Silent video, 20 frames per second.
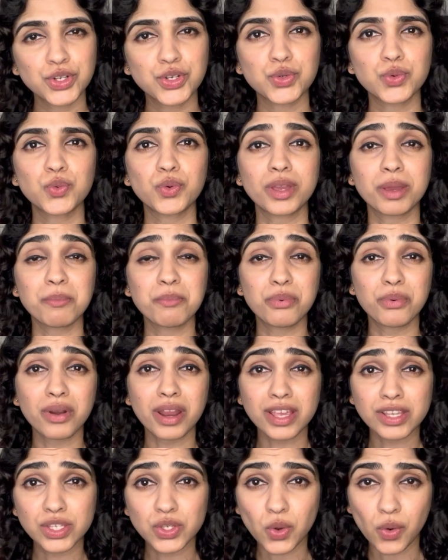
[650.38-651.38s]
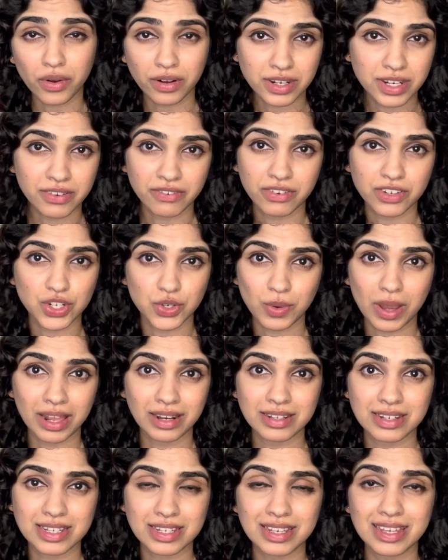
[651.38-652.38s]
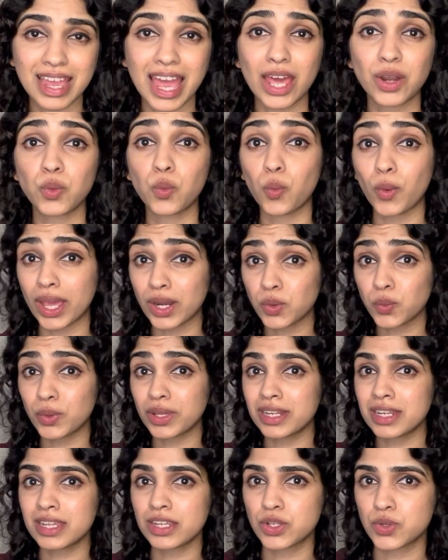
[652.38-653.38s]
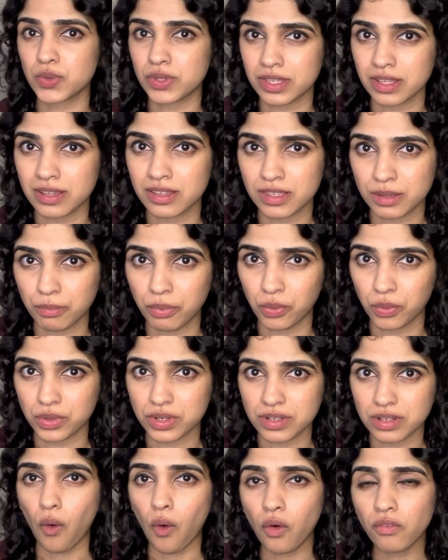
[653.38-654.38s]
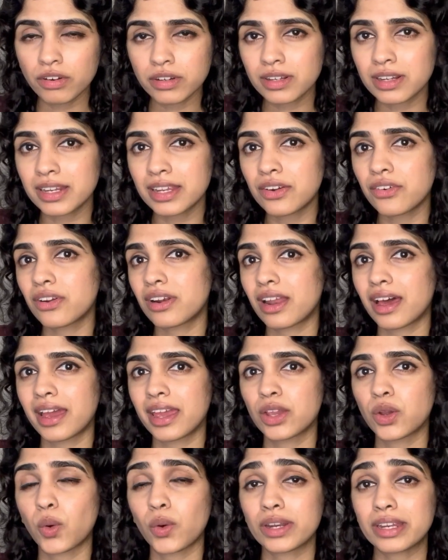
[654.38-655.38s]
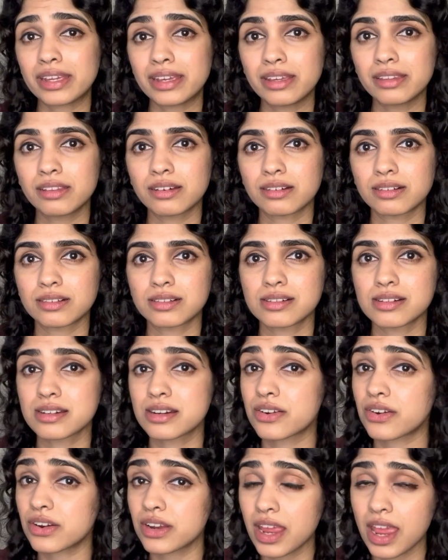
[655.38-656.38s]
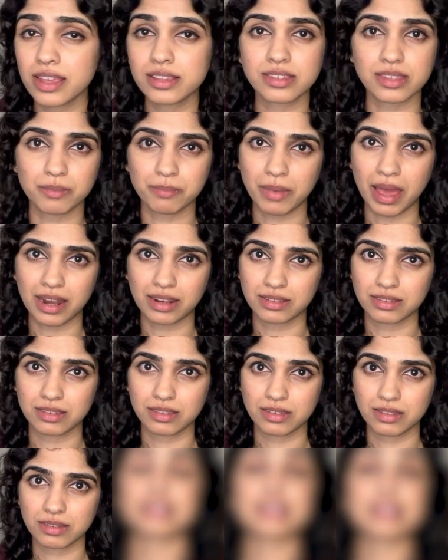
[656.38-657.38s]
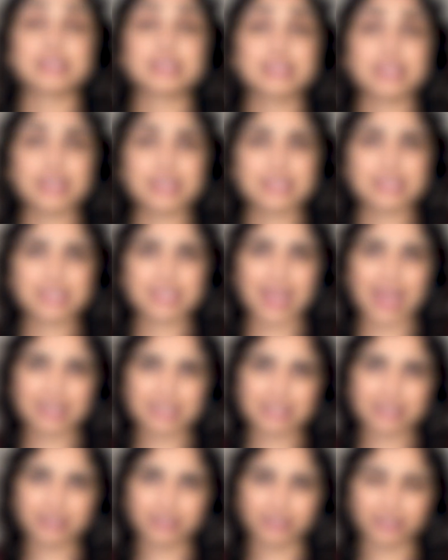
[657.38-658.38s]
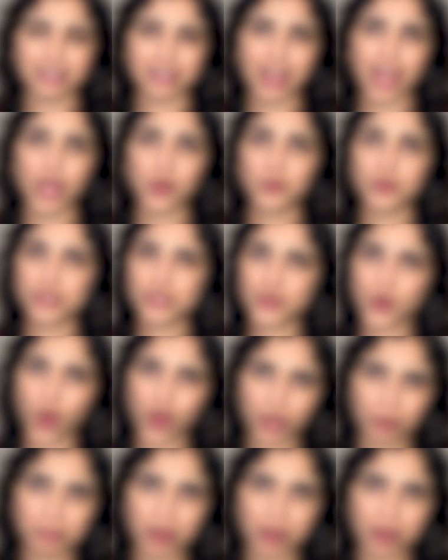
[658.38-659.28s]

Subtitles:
to embrace your individuality and when we need to seek support. Overtly relying on either creates imbalance. The sixth category I will talk